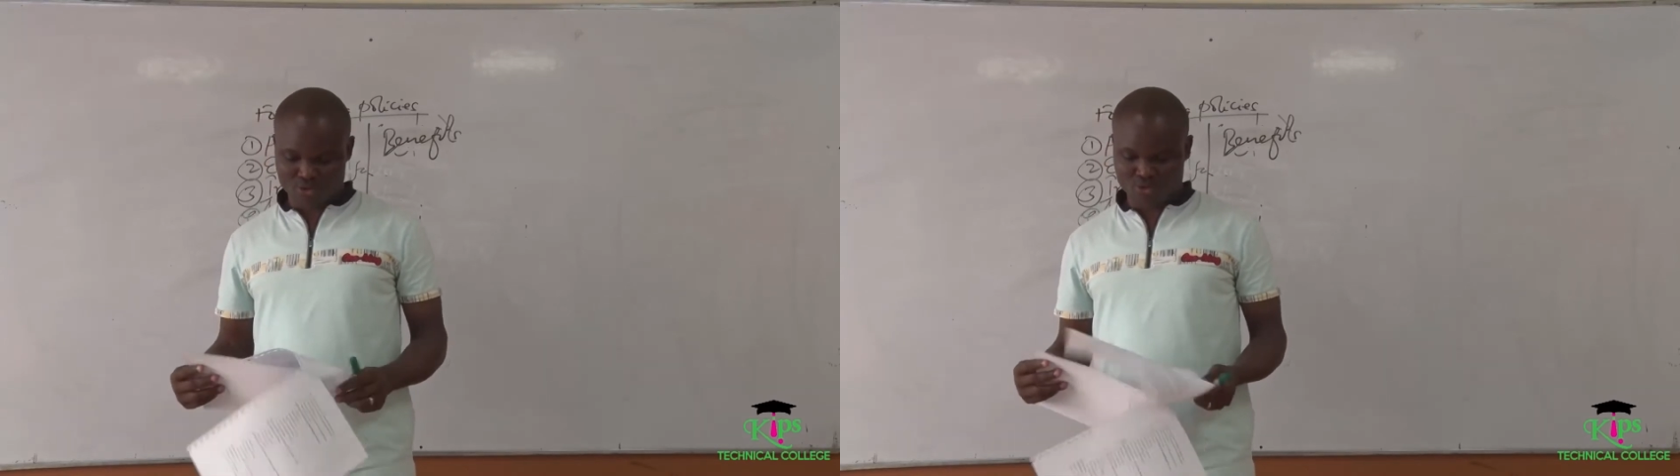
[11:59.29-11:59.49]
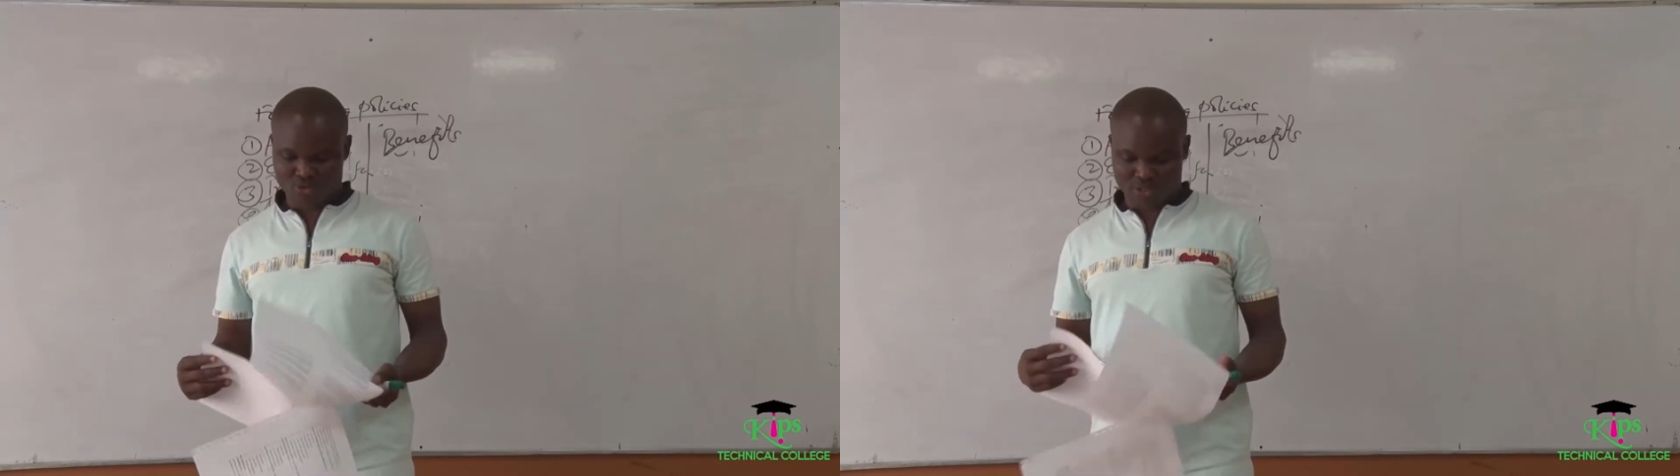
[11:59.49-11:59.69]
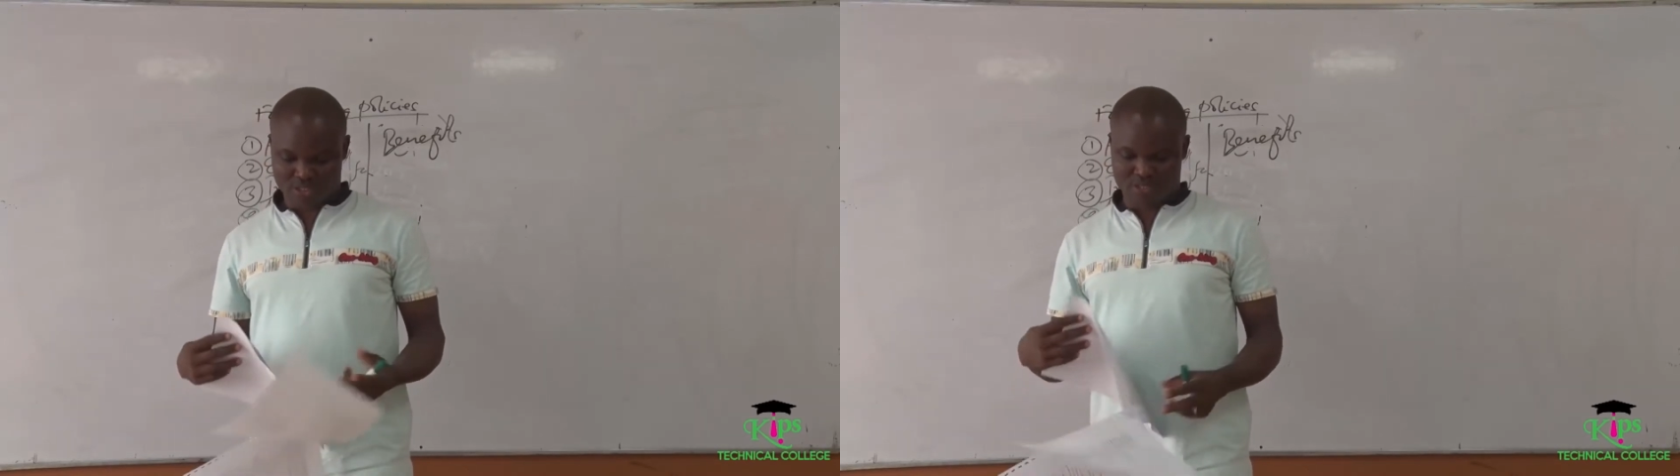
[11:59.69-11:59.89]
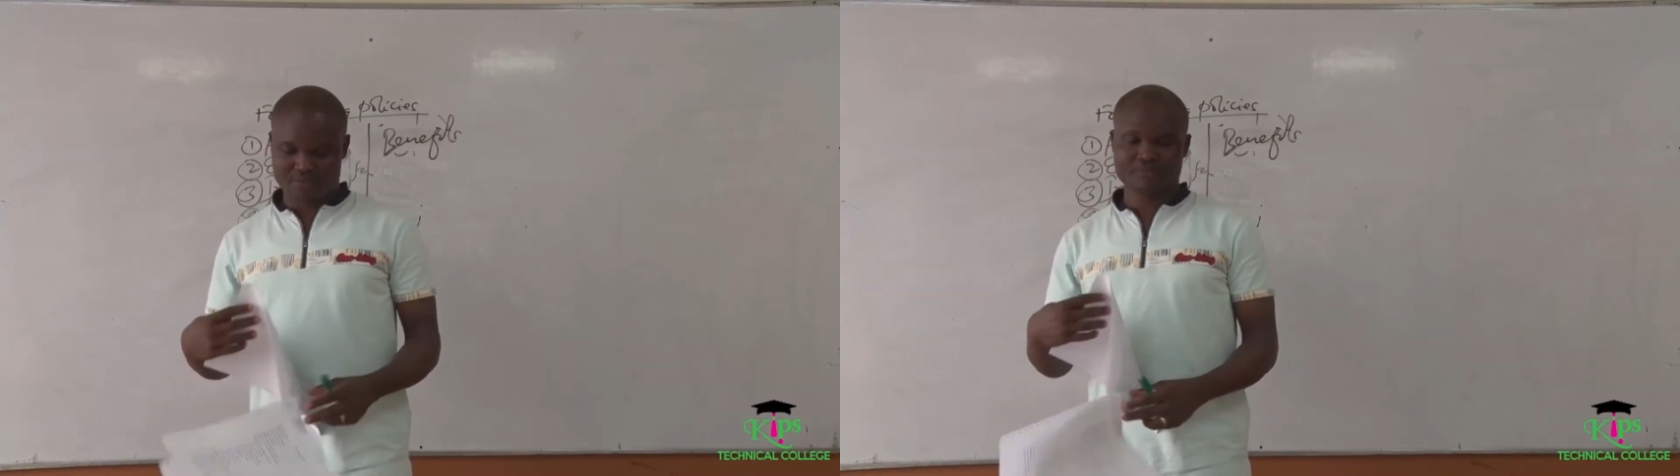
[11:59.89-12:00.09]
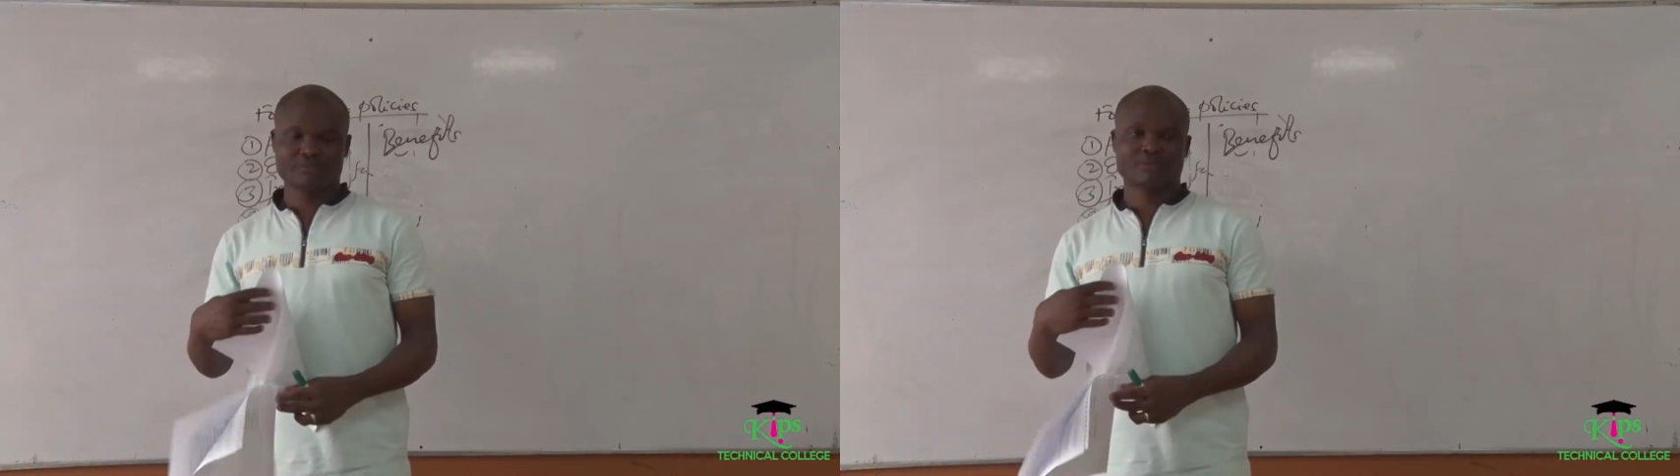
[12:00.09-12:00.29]
use
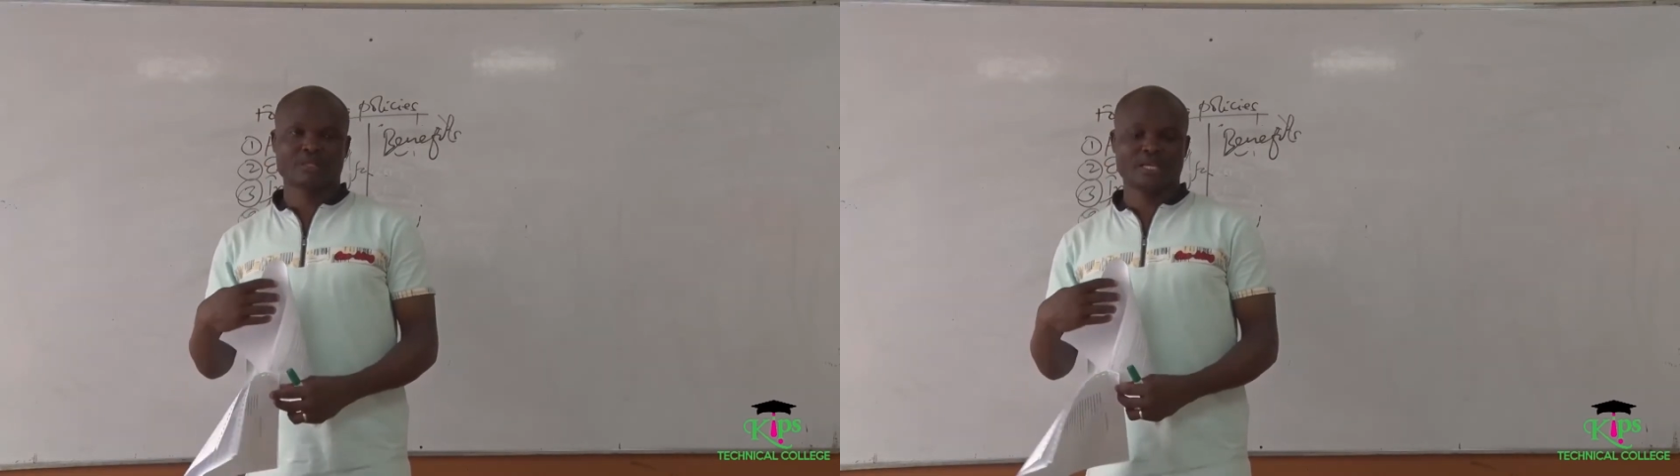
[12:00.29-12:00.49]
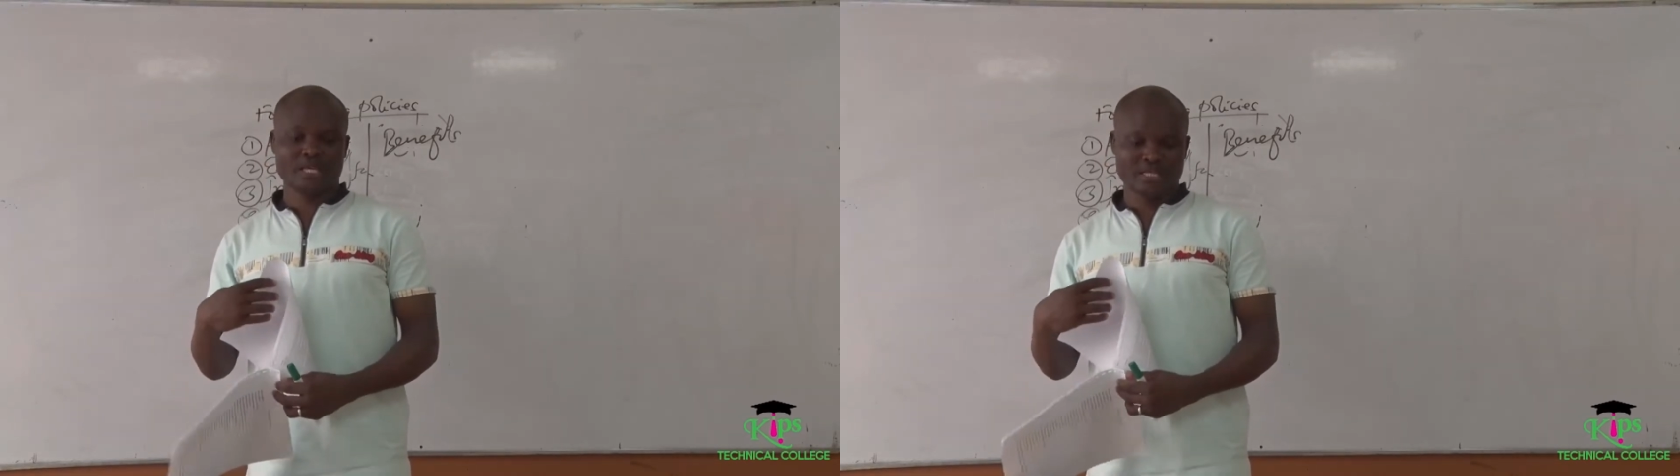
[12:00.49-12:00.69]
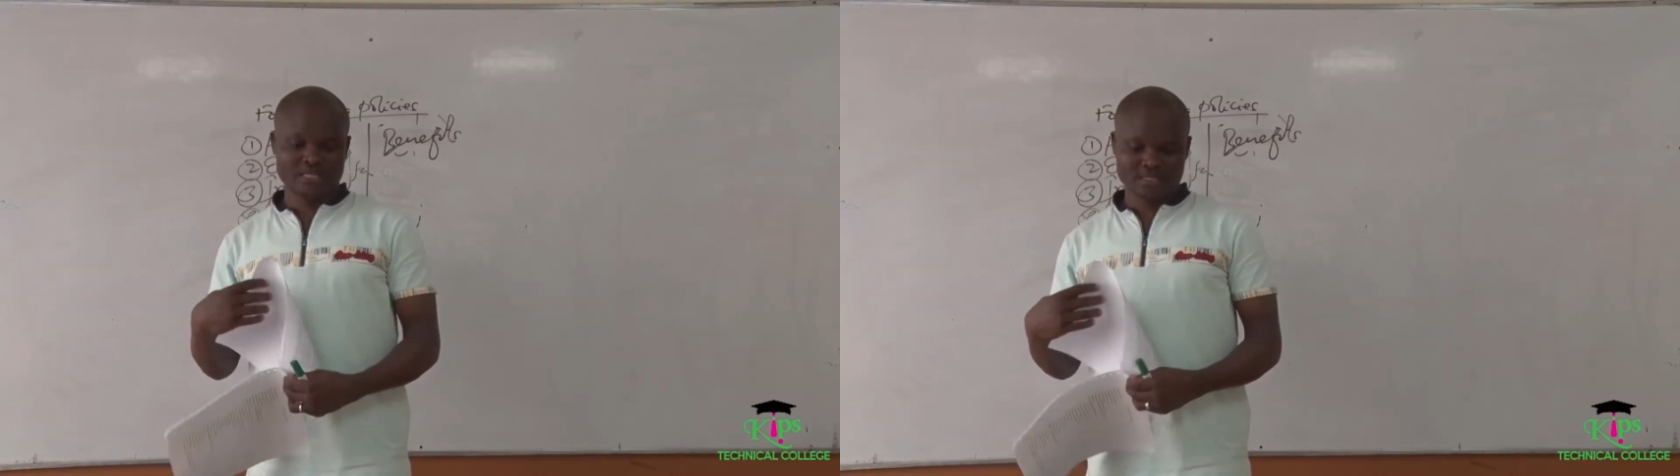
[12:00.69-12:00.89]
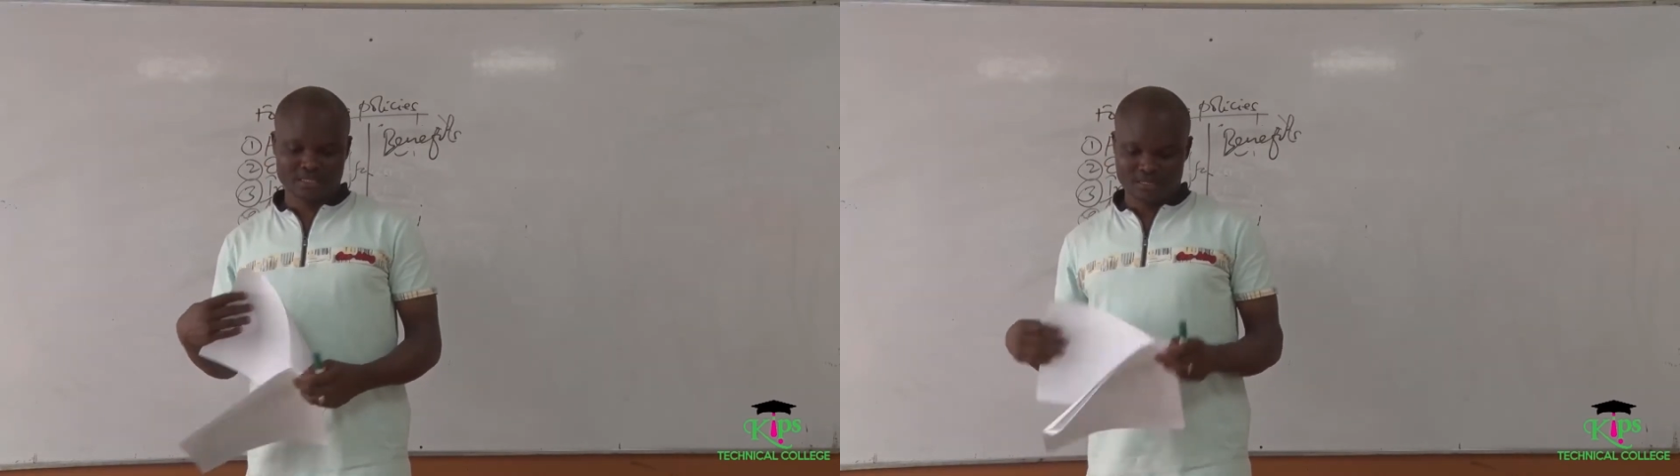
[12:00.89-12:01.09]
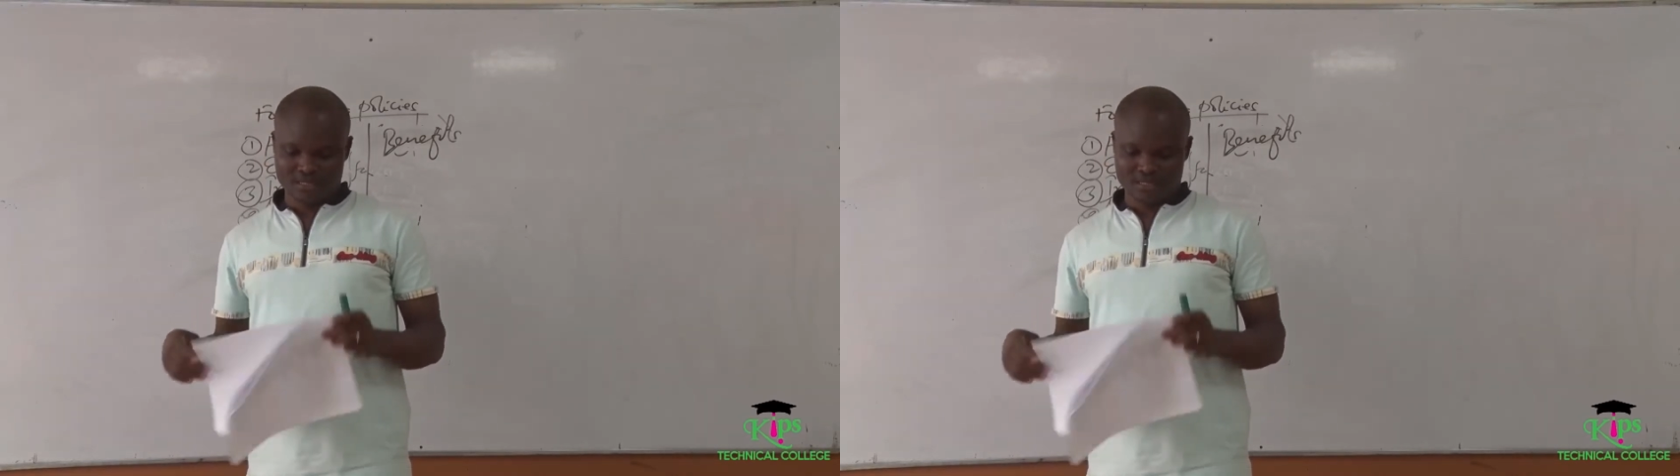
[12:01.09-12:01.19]
in